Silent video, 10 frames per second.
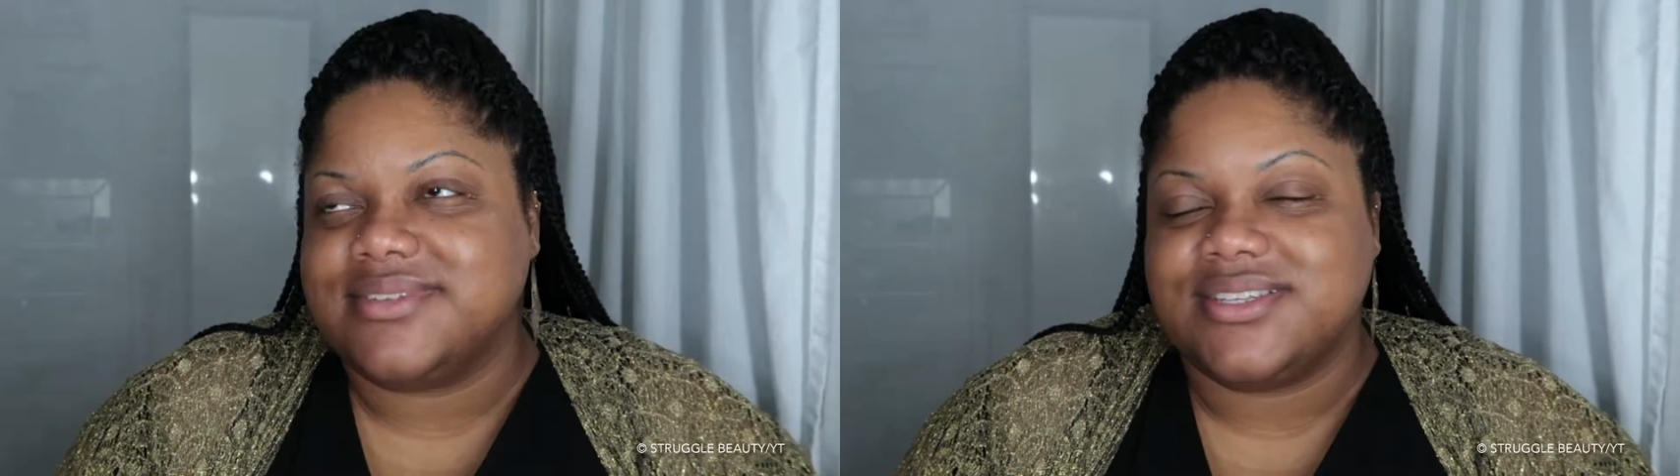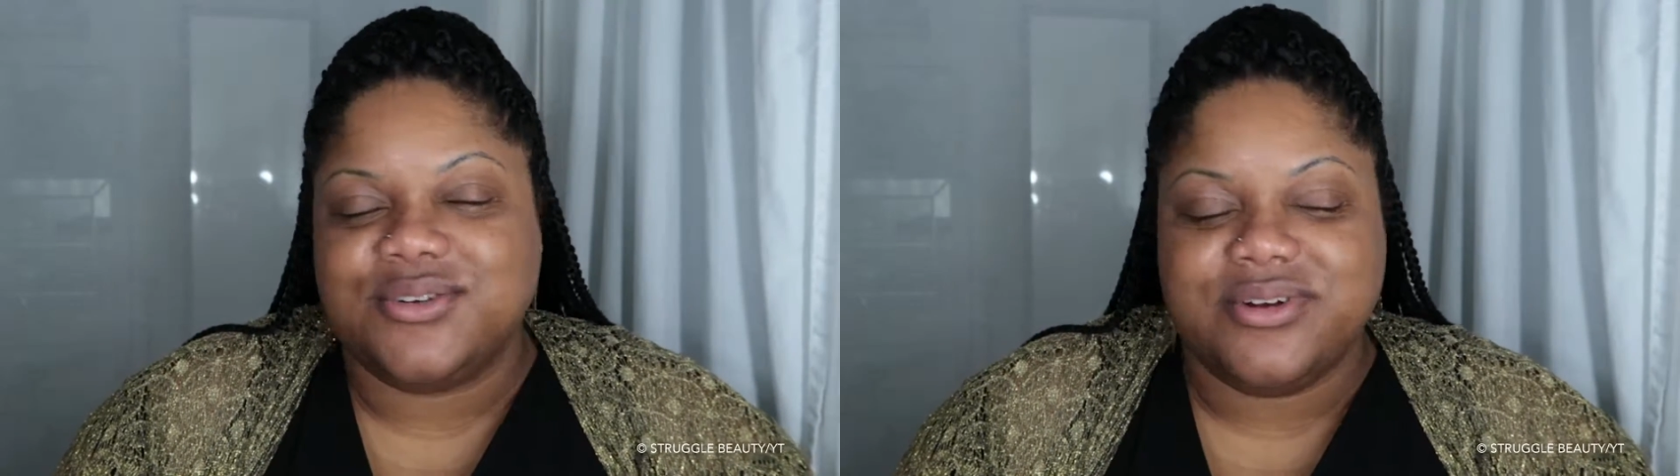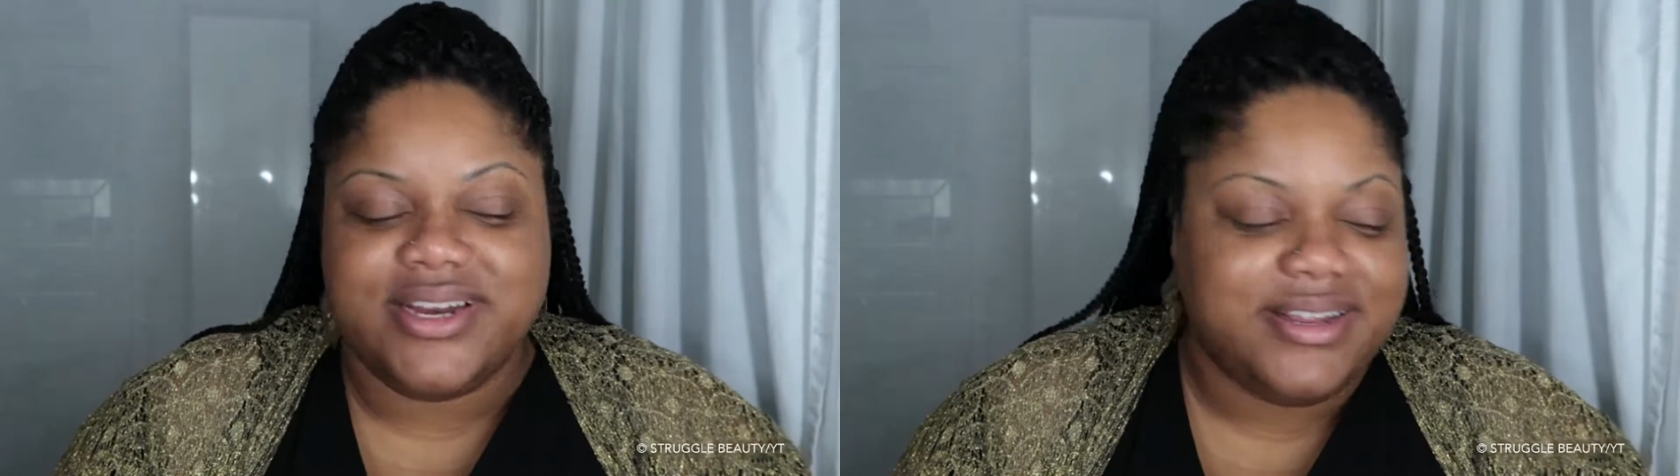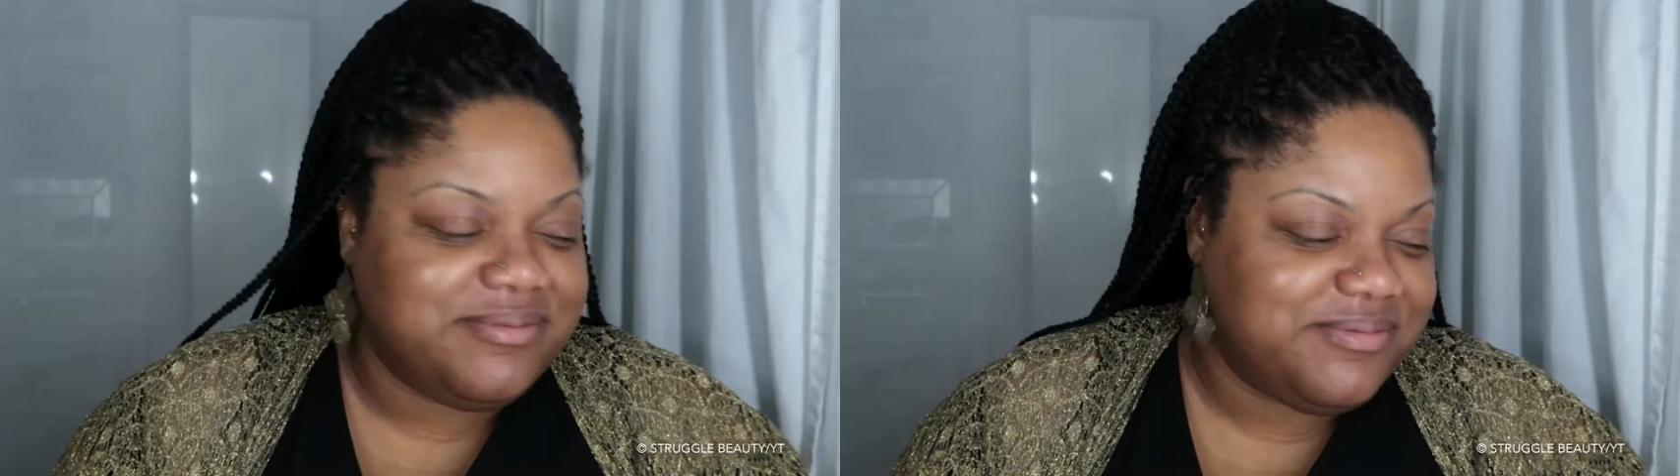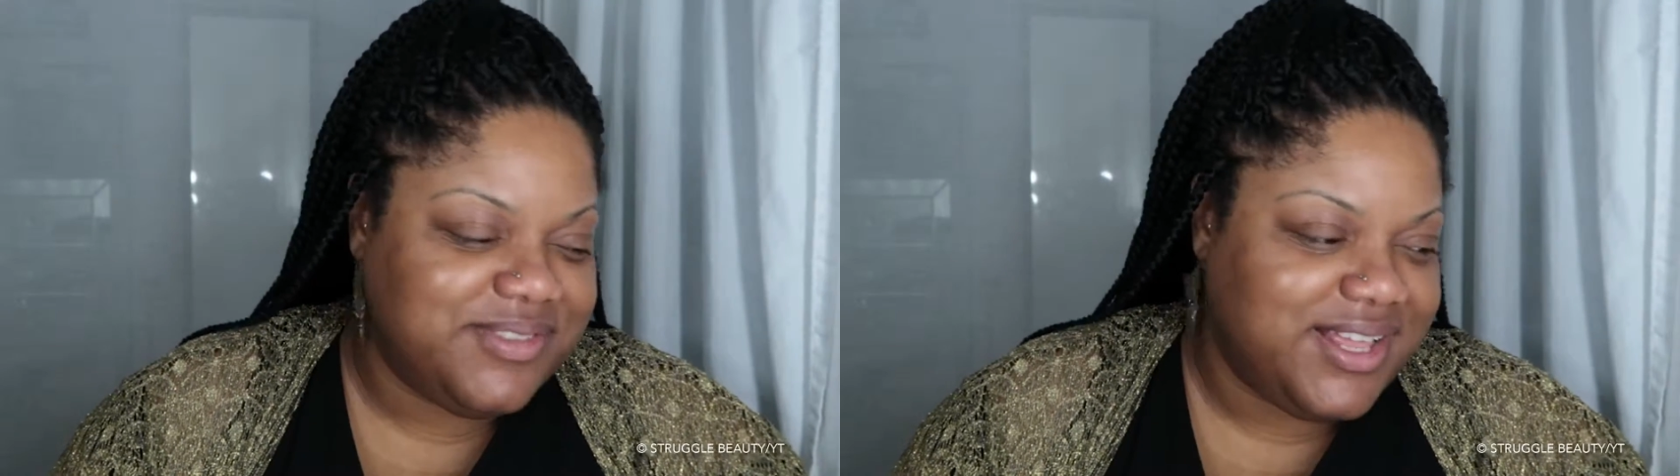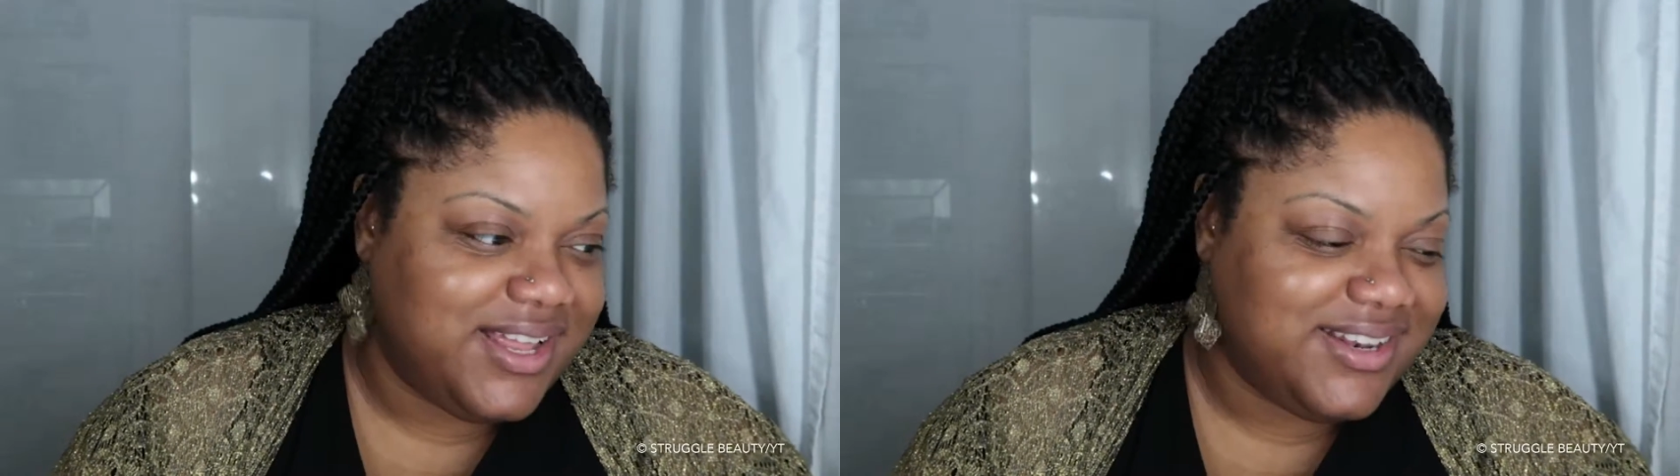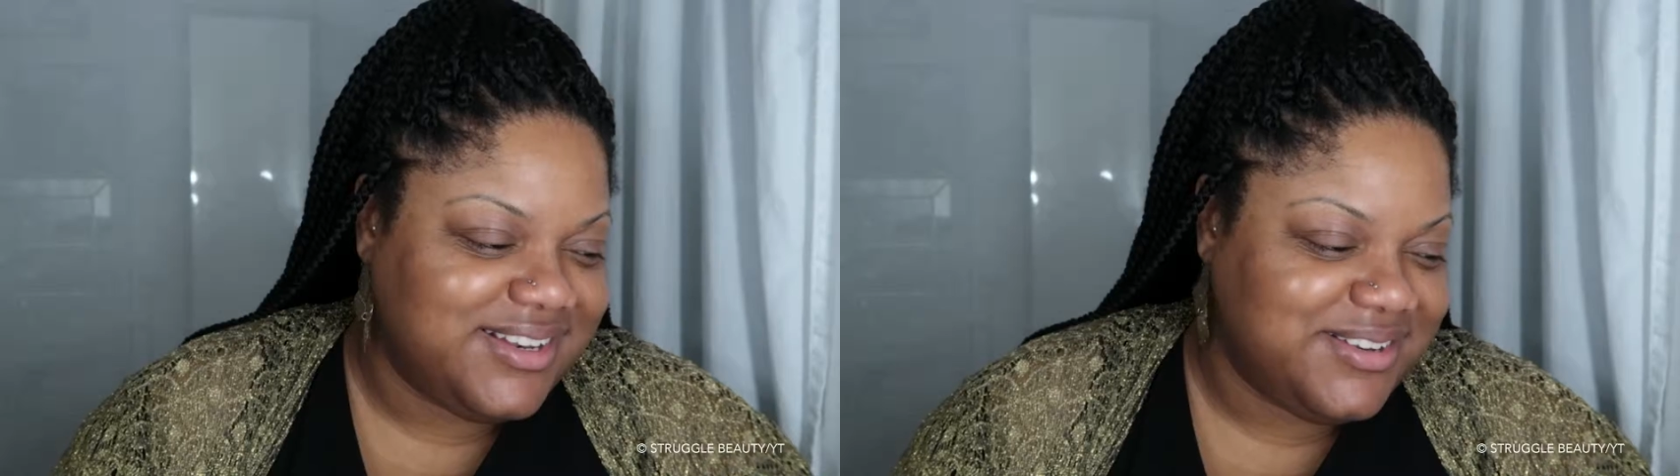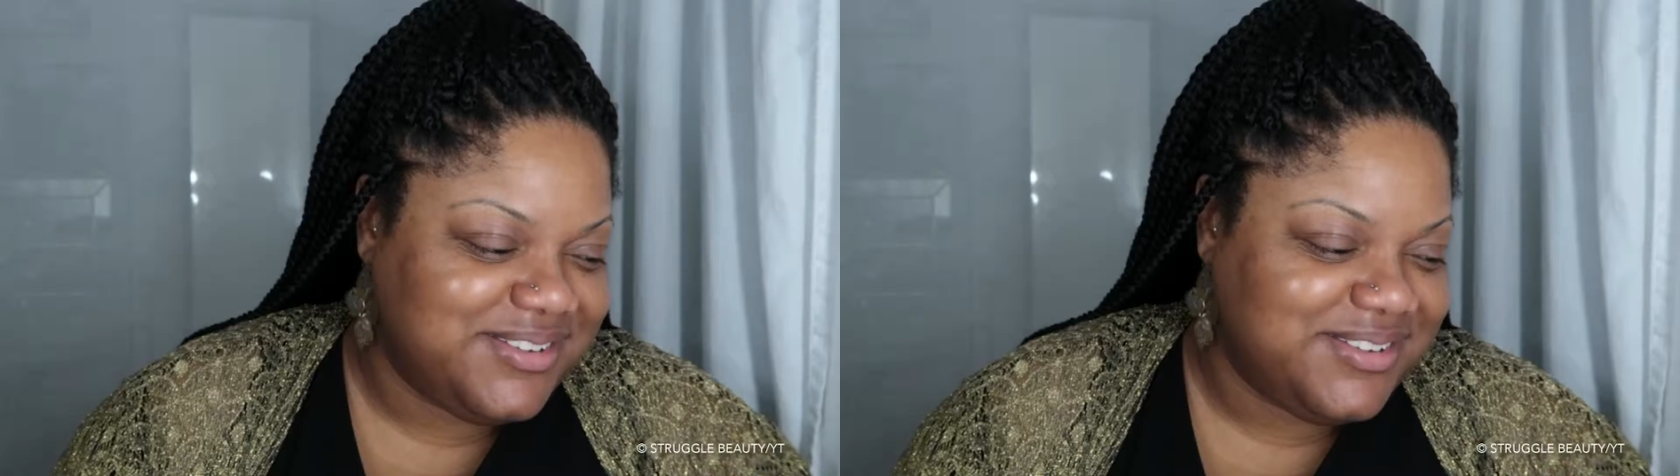story that